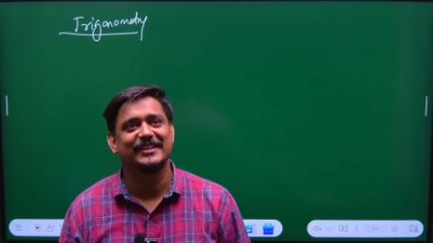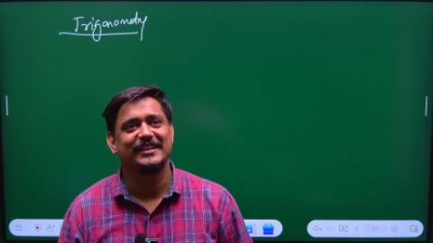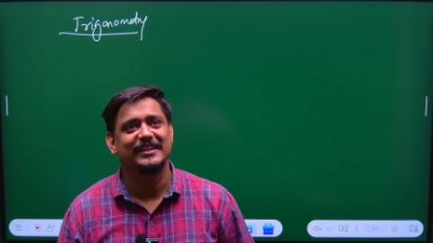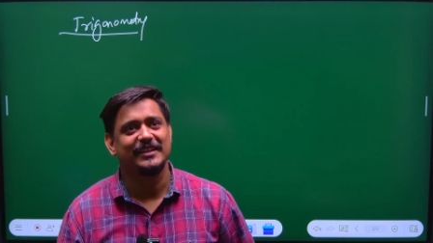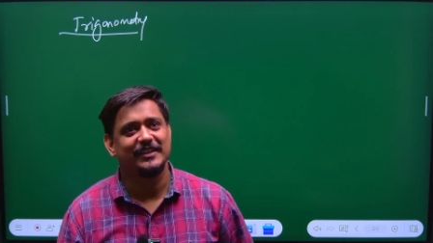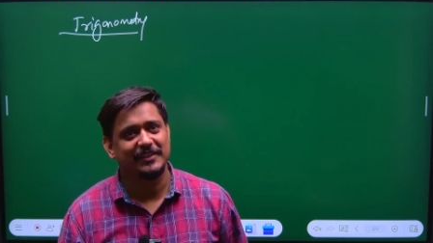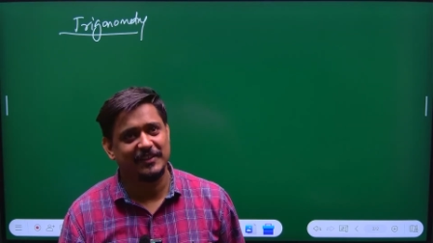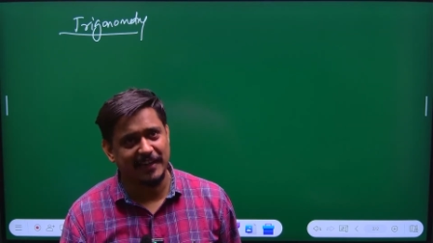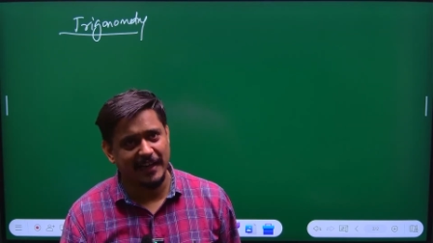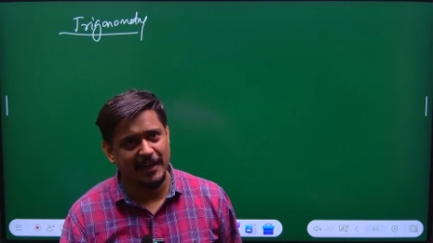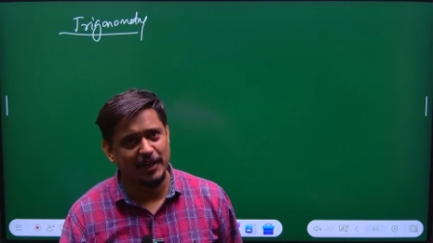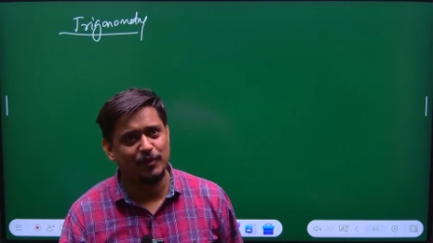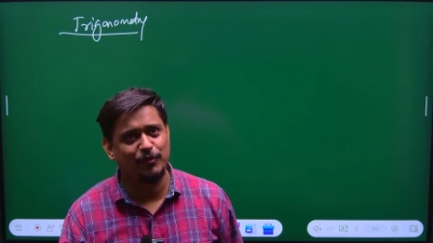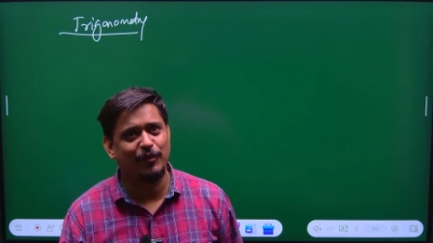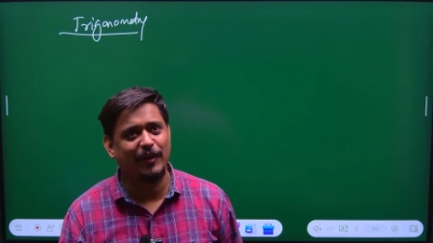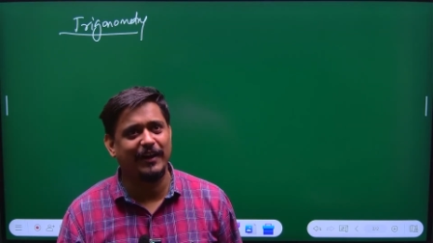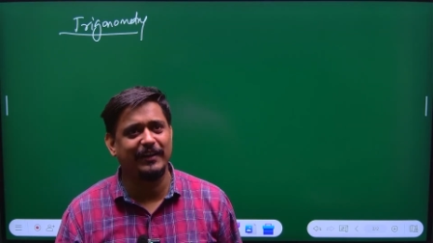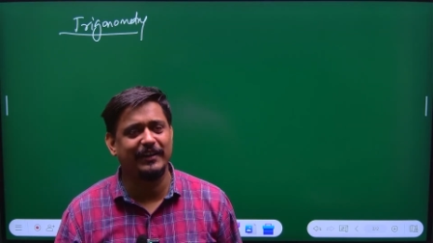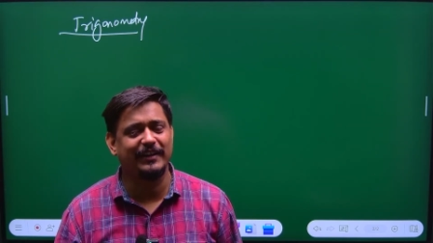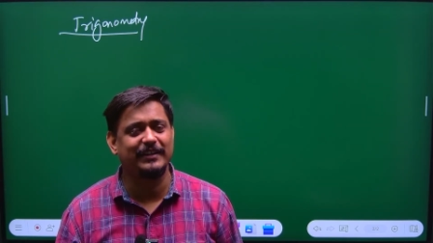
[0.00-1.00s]
Try to
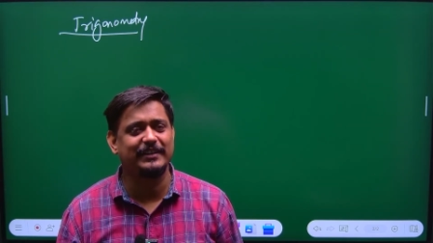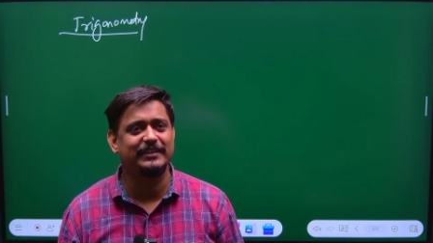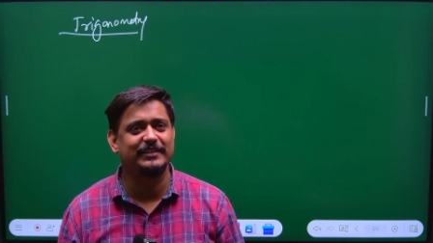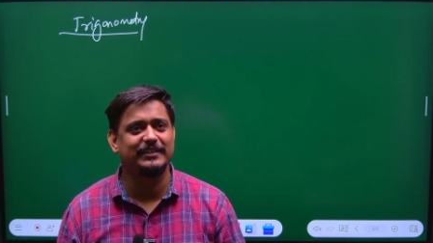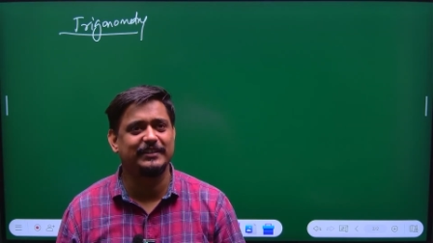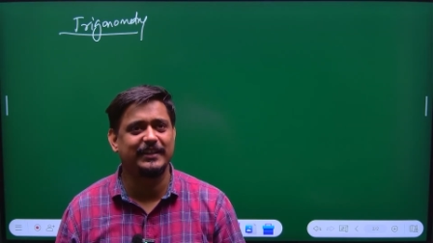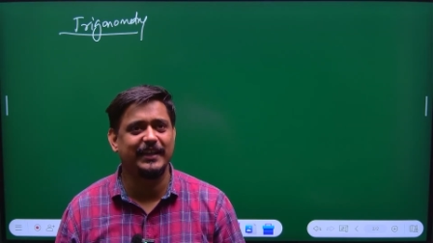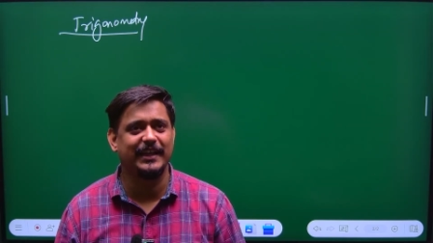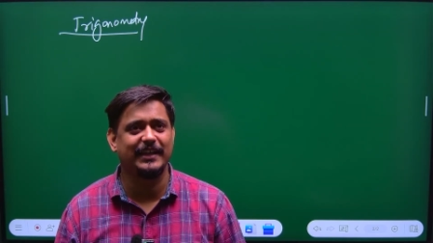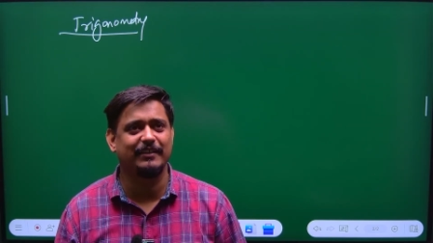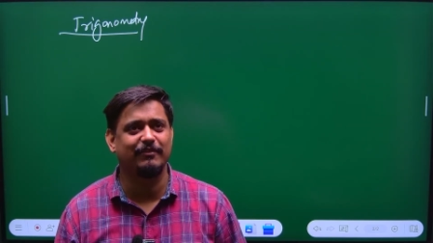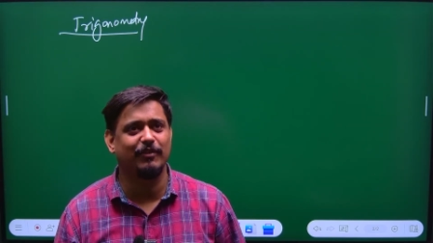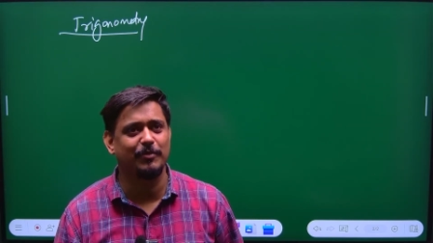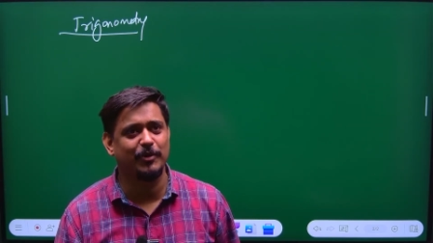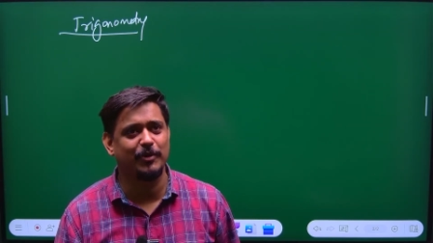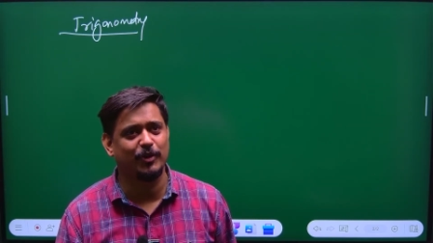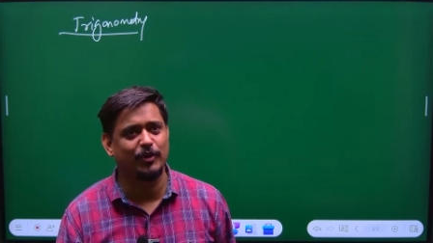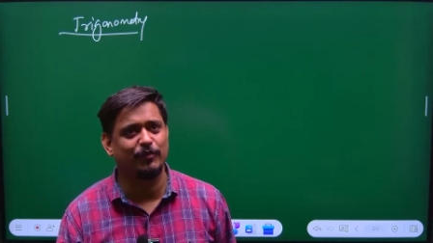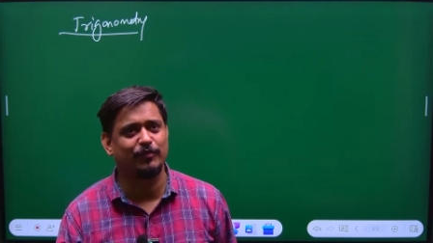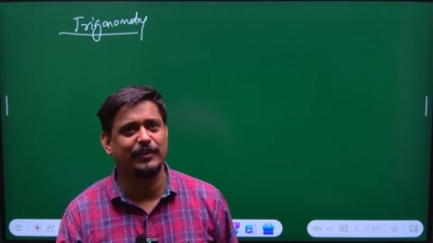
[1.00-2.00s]
find it. Take 1 minute
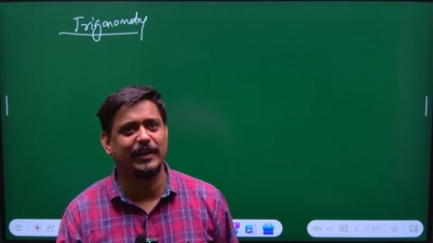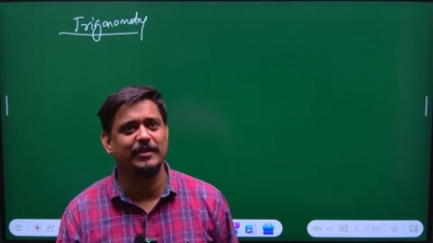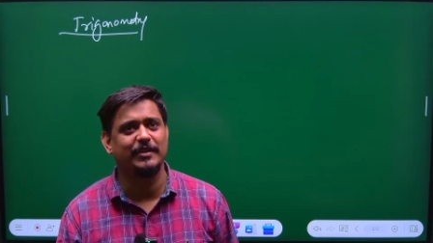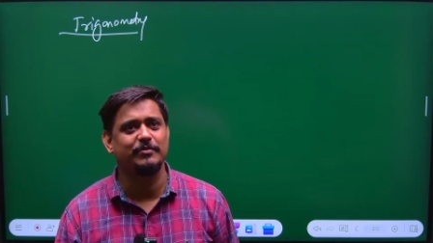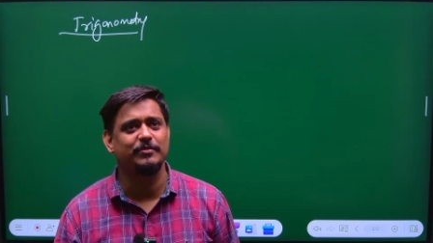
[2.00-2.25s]
of time.